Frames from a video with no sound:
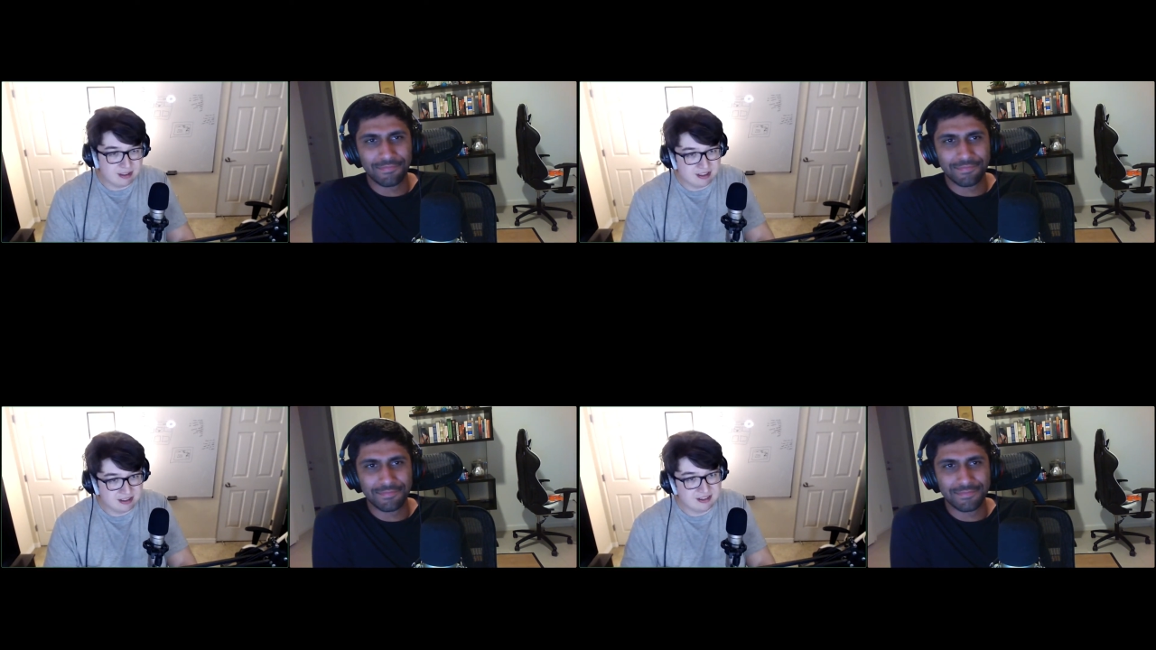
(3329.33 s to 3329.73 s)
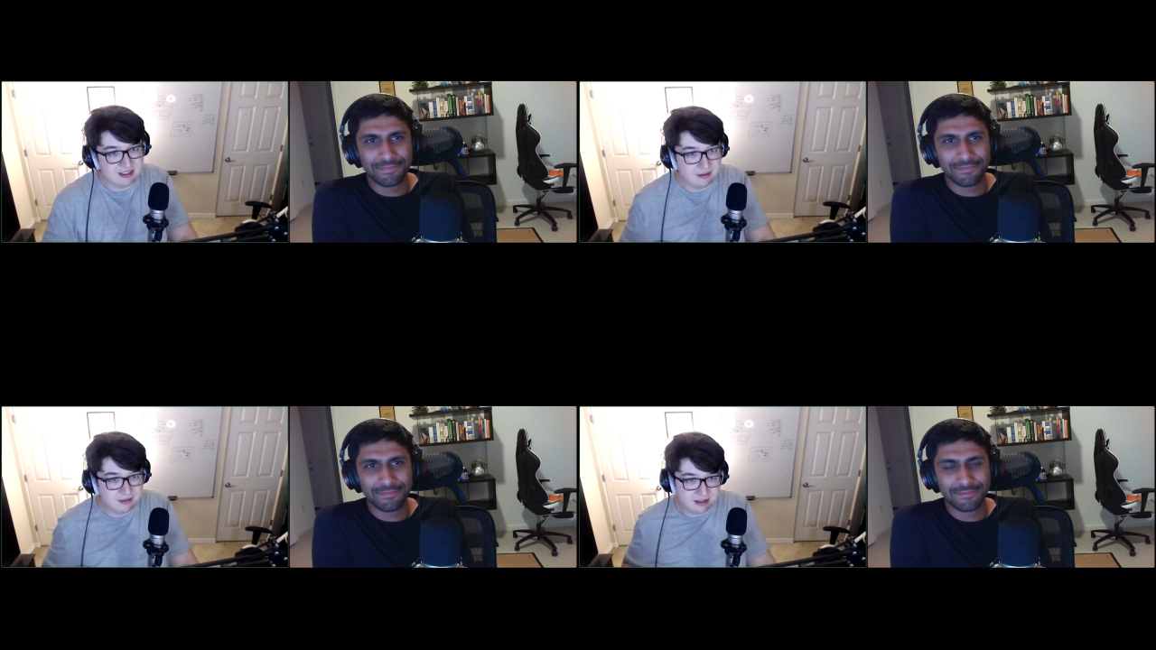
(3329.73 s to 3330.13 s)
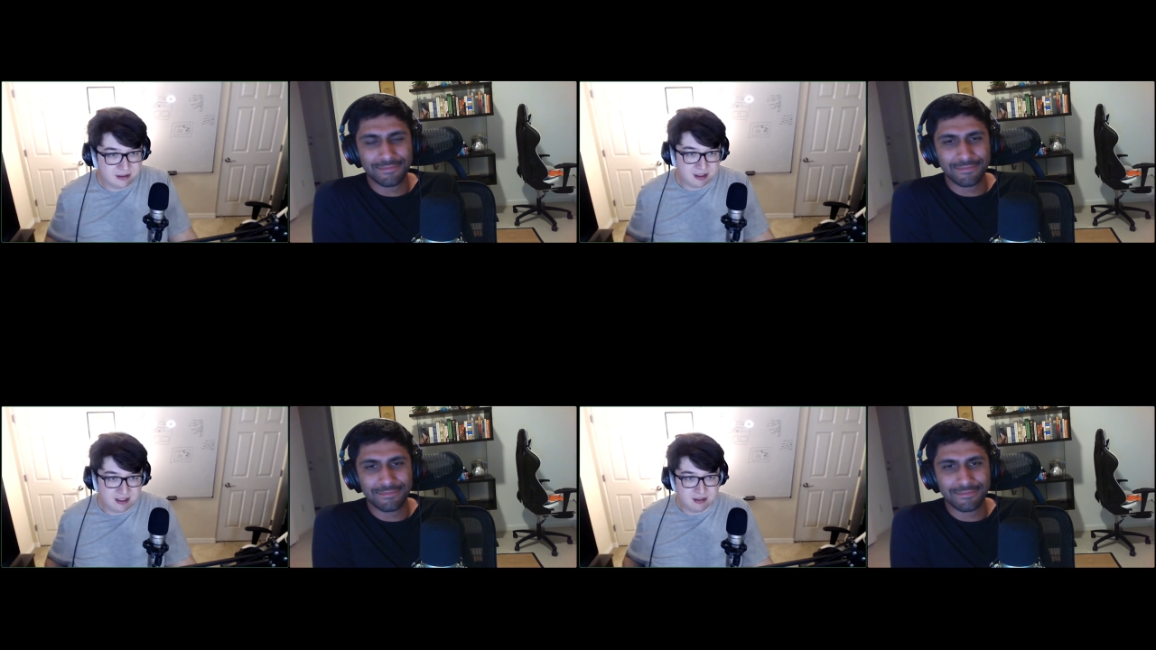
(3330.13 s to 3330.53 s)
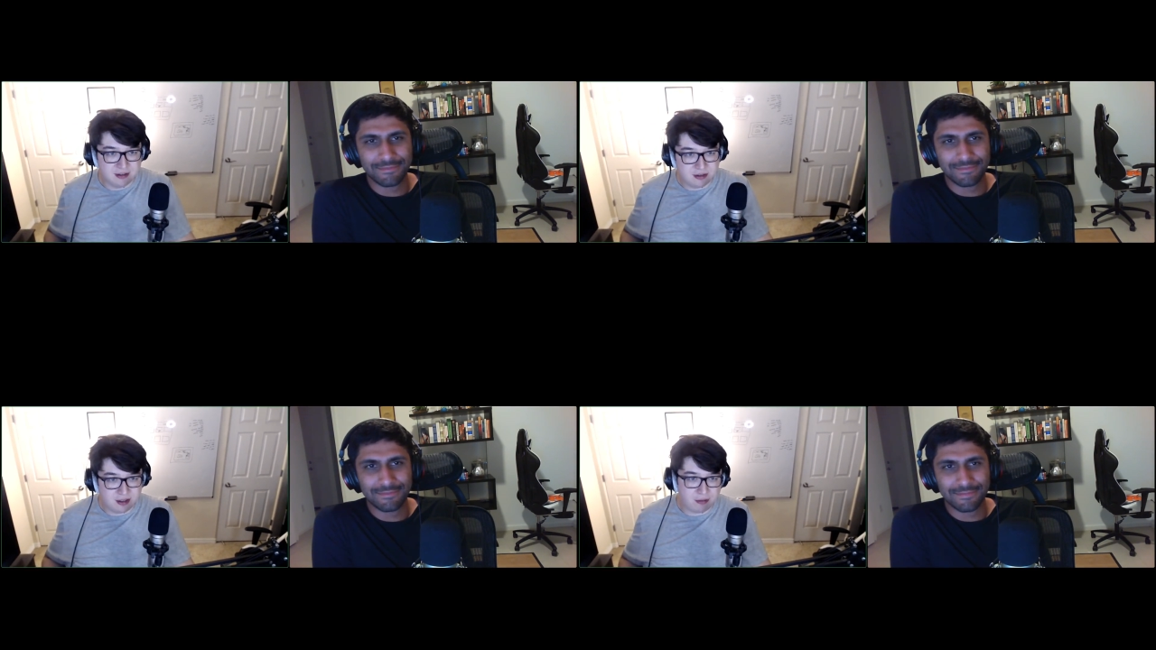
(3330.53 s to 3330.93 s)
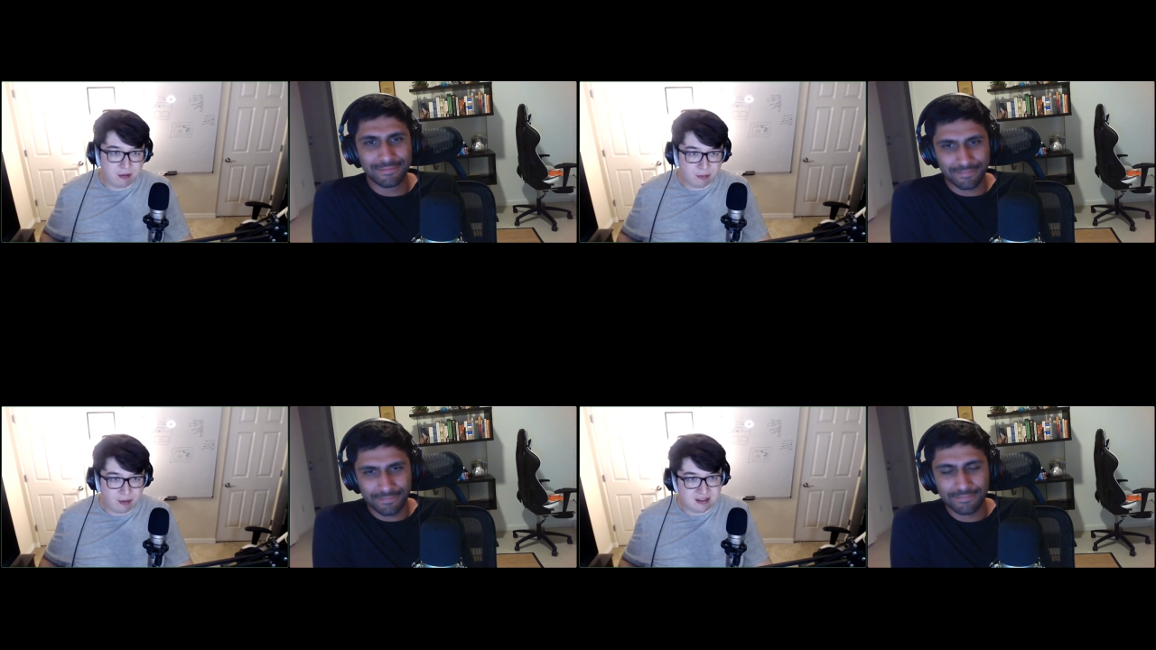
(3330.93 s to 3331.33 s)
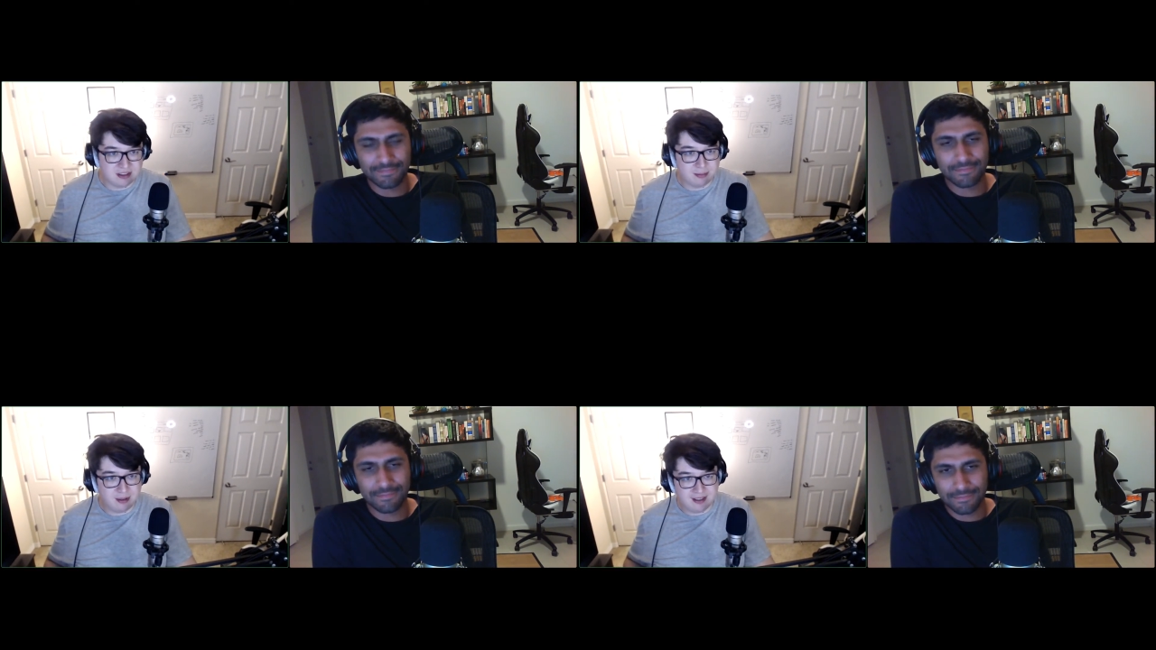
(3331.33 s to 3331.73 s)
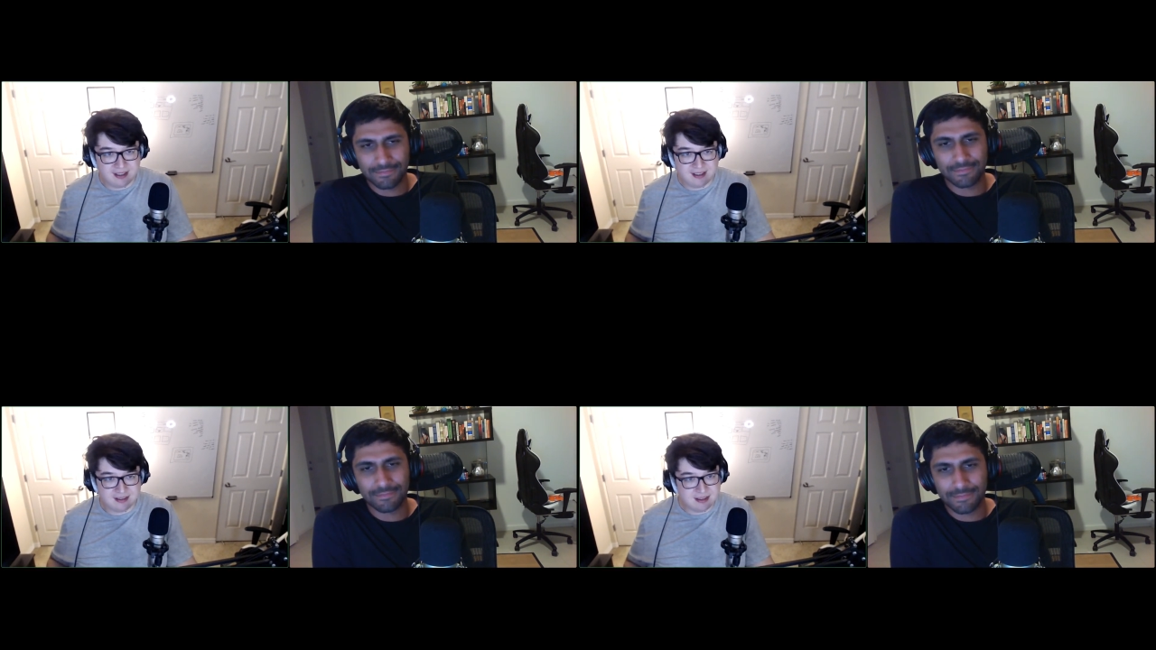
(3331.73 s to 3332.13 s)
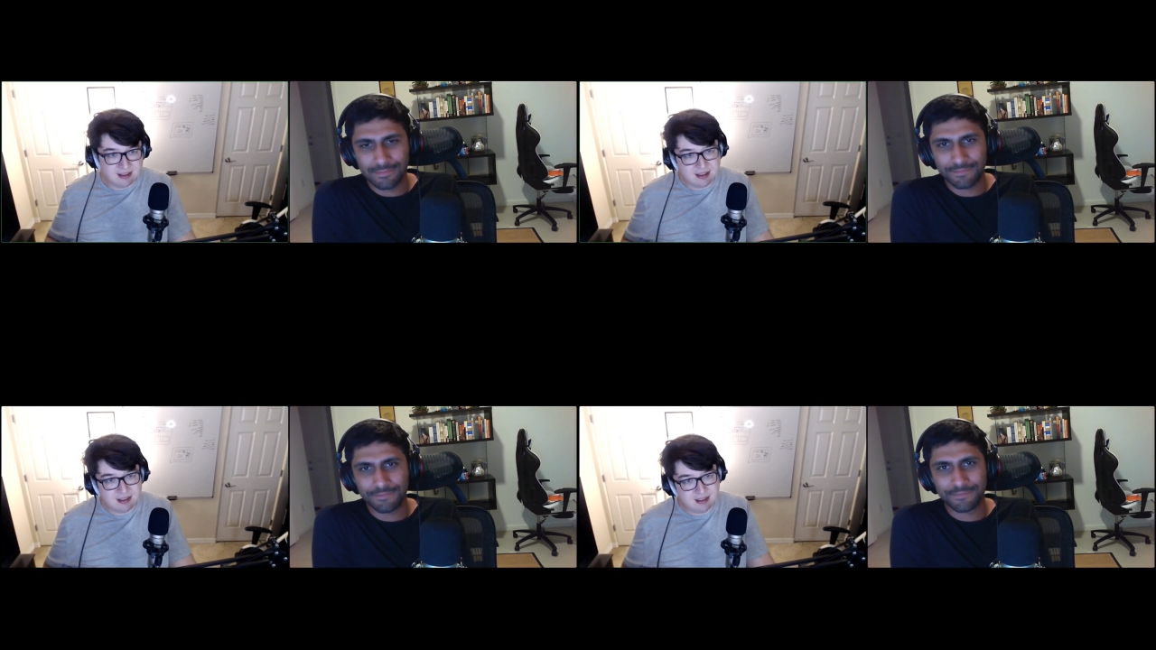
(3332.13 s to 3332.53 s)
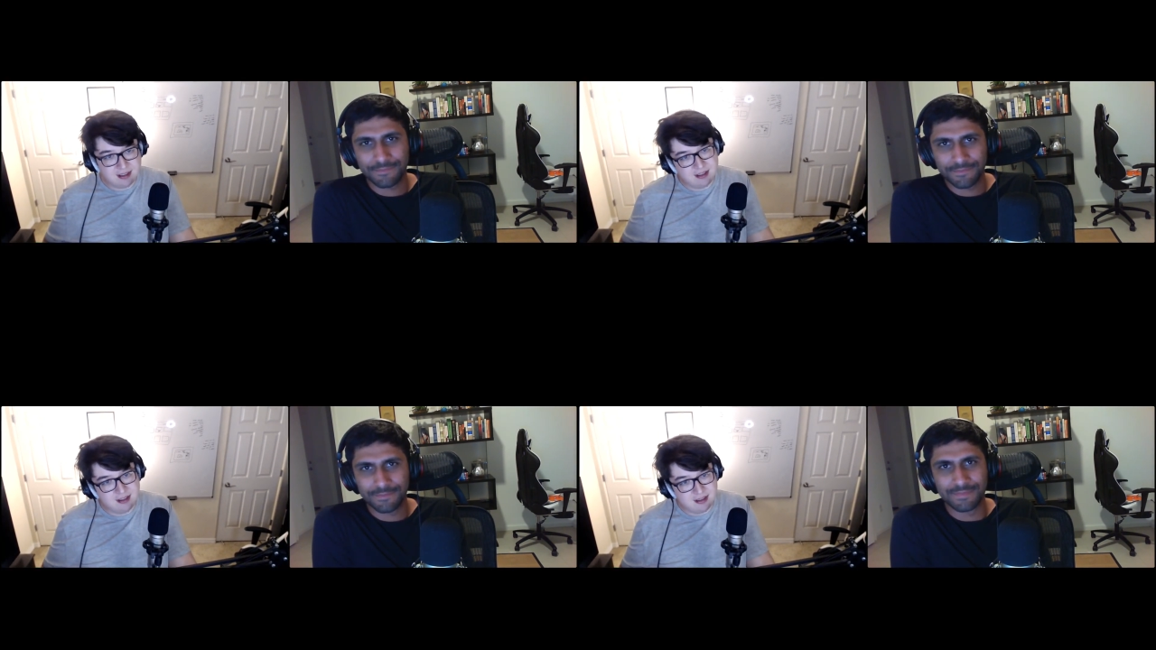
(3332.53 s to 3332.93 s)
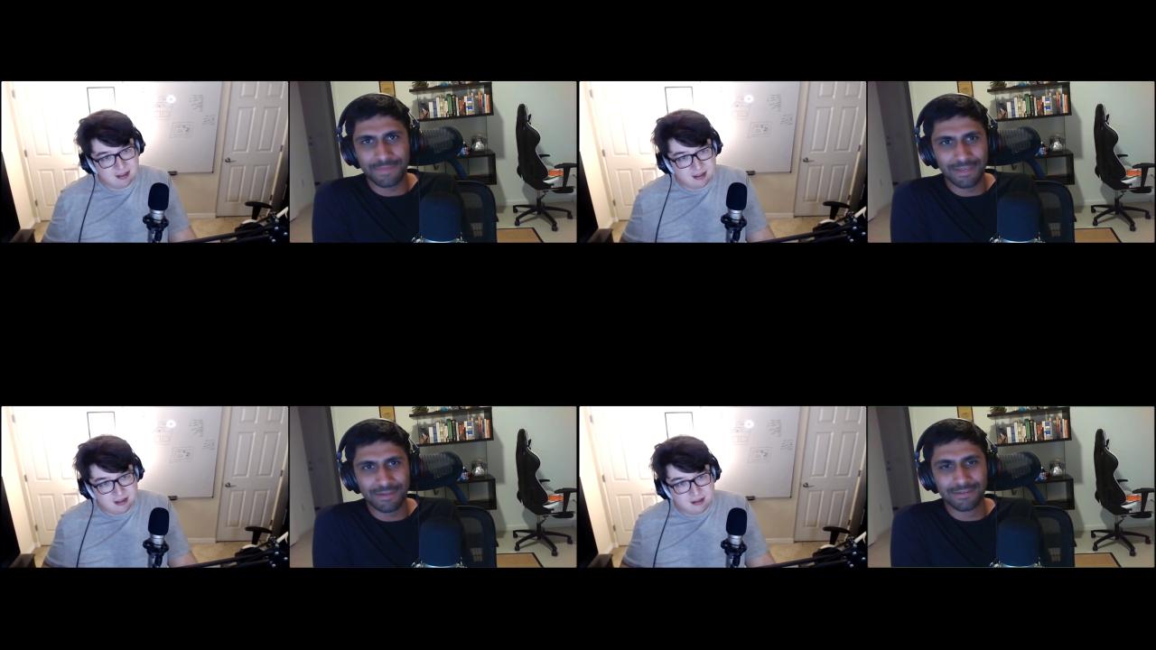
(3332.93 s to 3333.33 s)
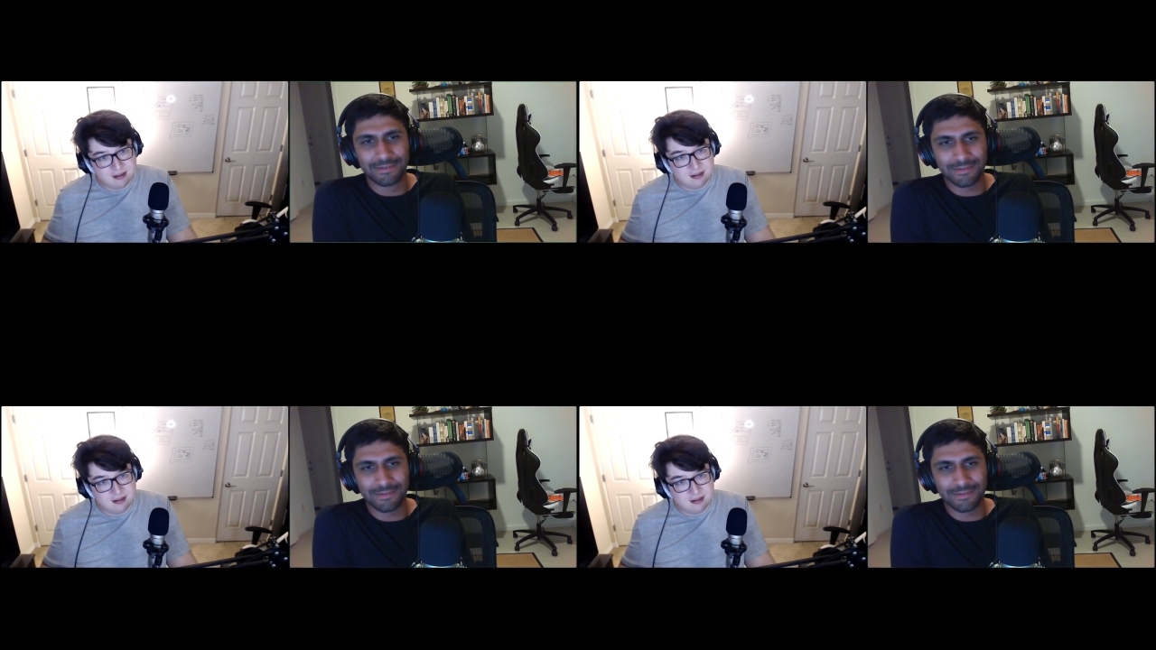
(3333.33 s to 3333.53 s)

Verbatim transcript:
Speaker 1: self, you know, trying to trying to throw a wrench in the podcast. Yeah.